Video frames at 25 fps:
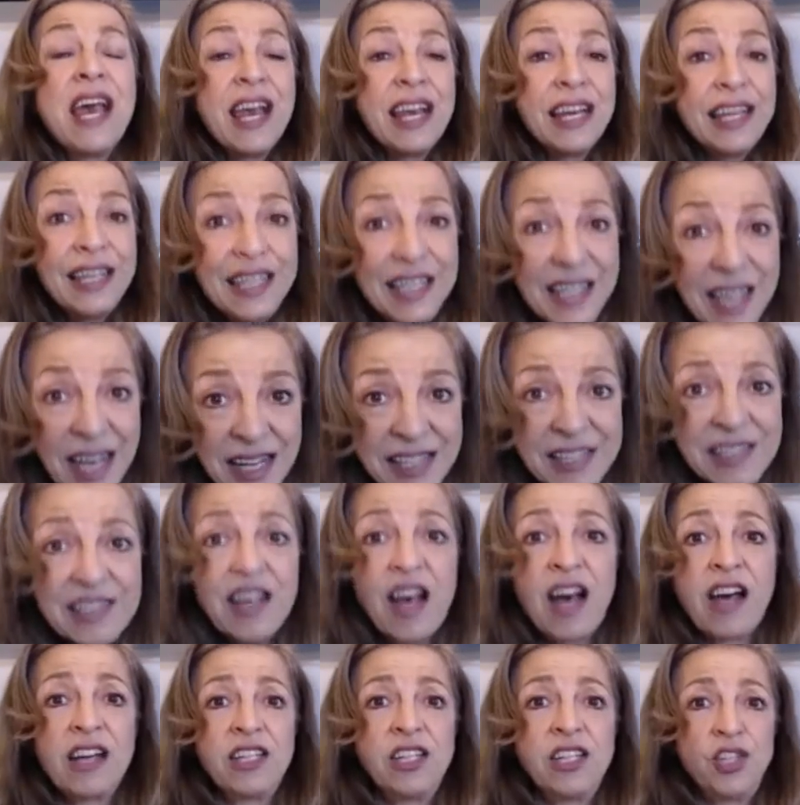Yes,
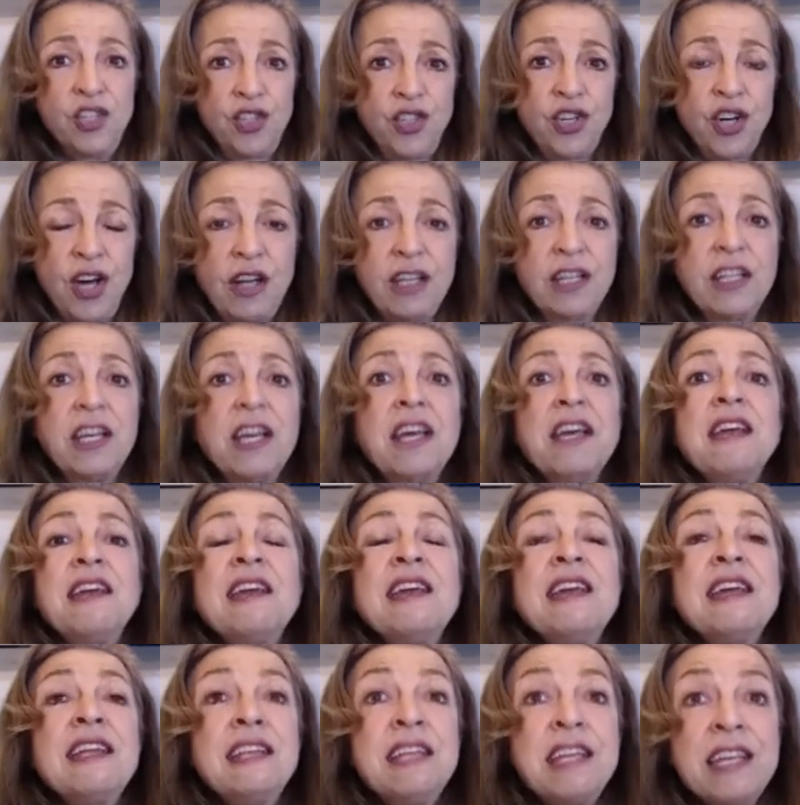Ani John,
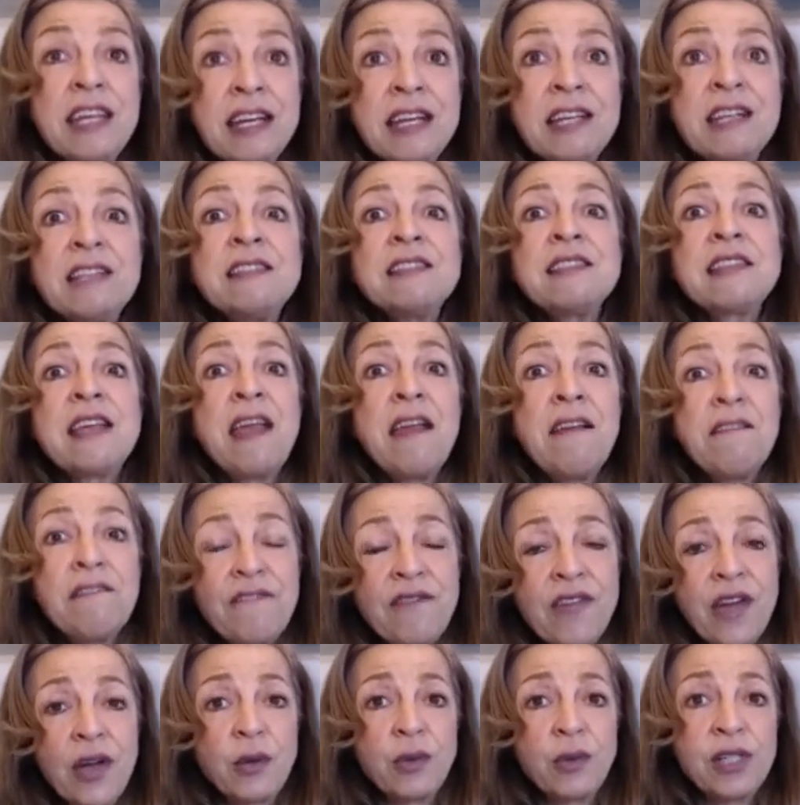it is a
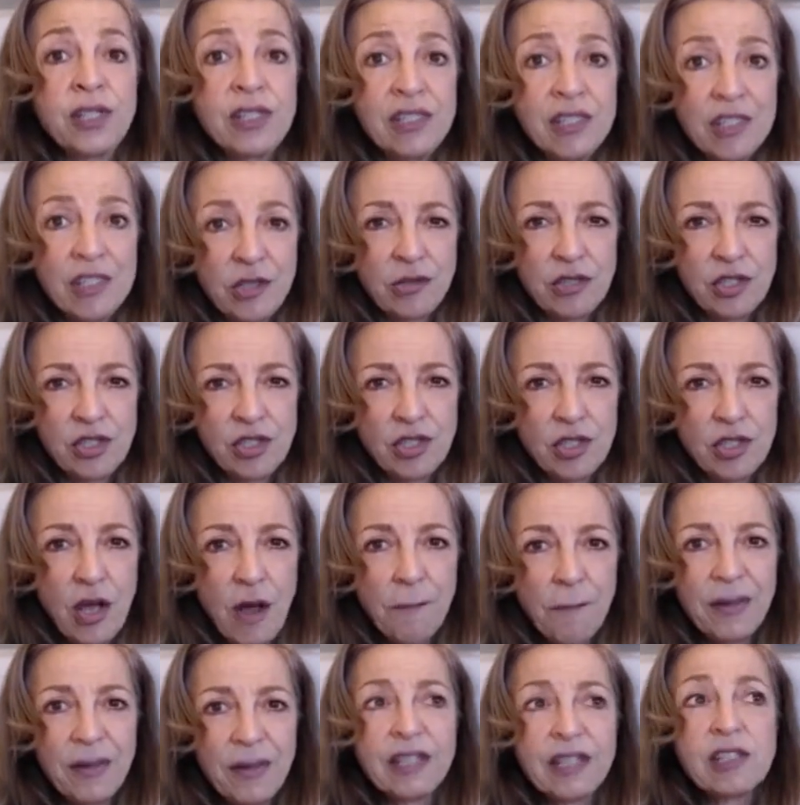very serious
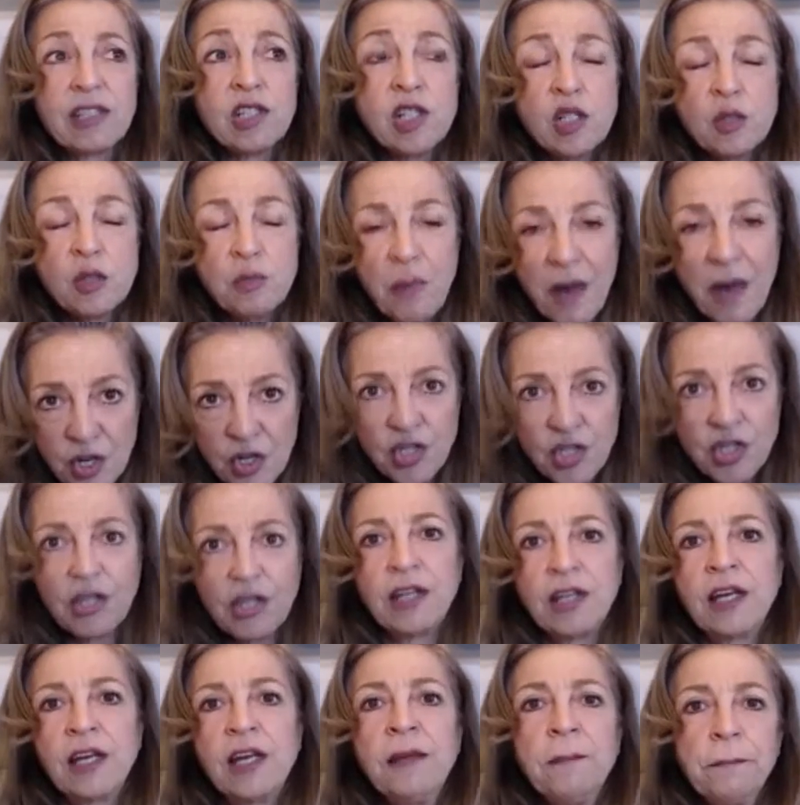topic,
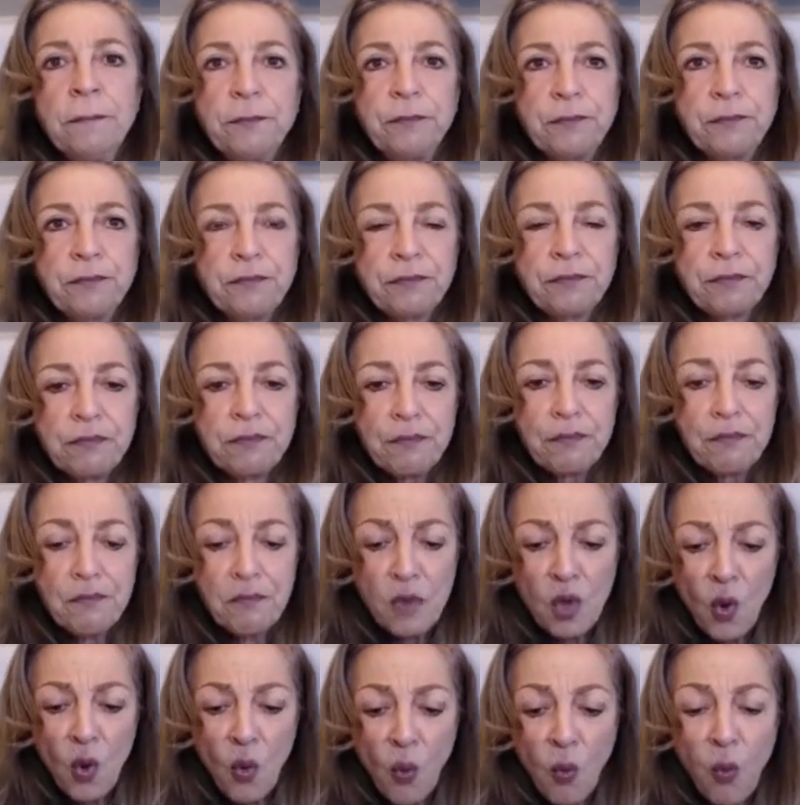especially
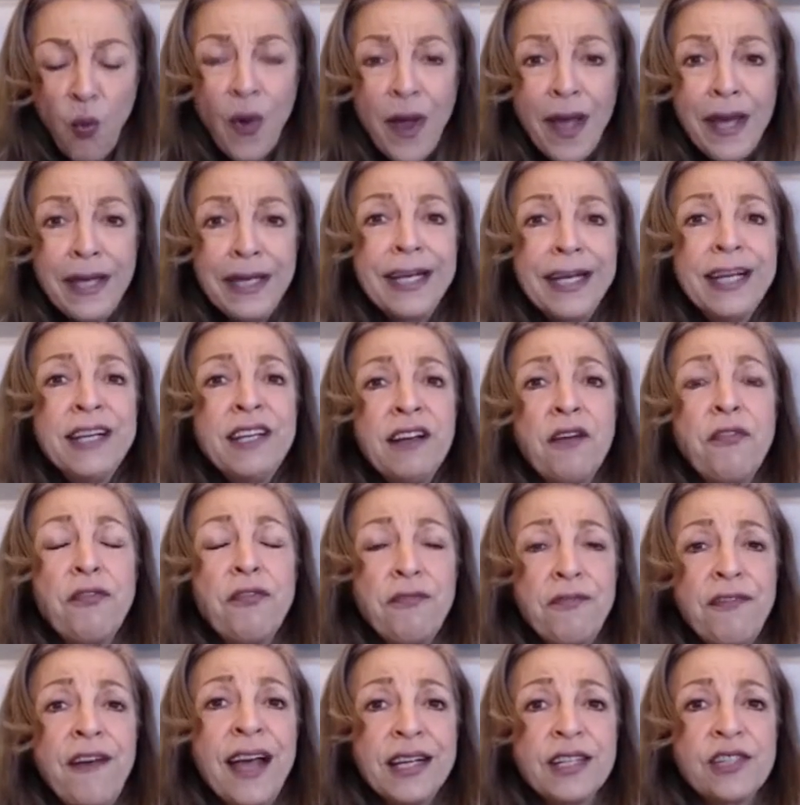when it
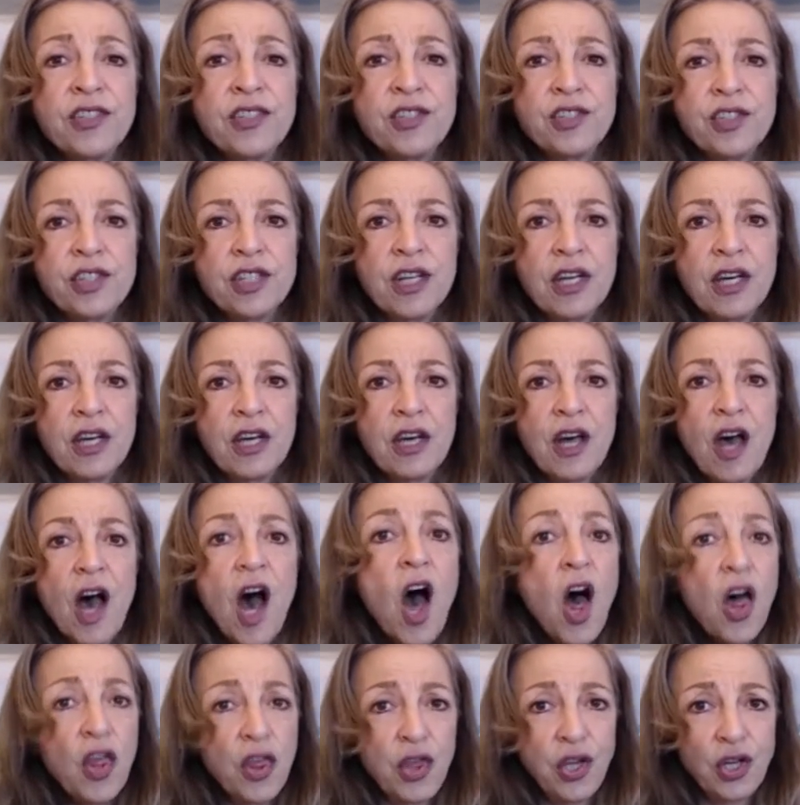affects
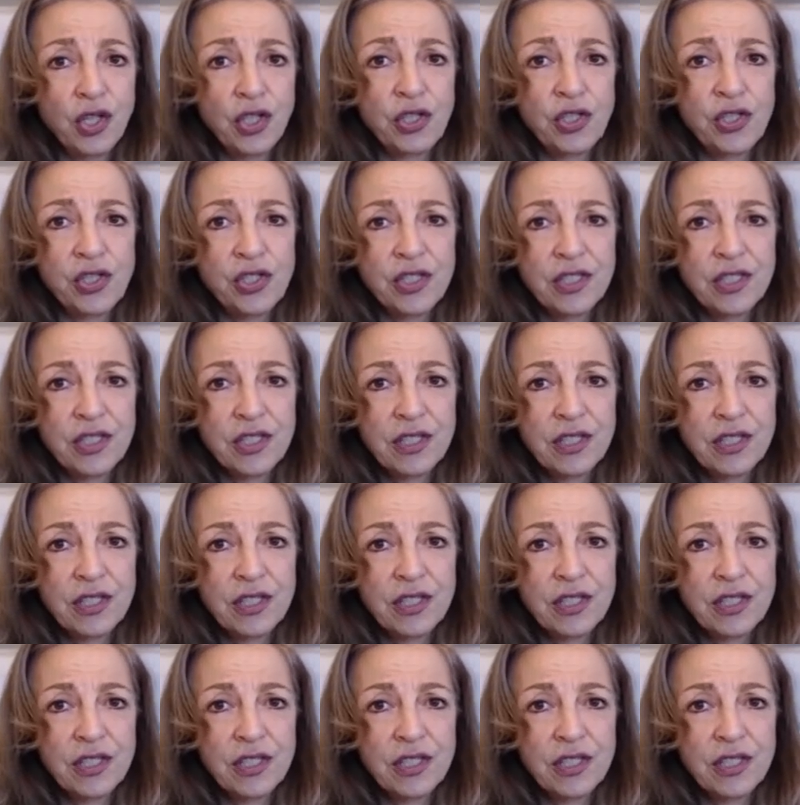others.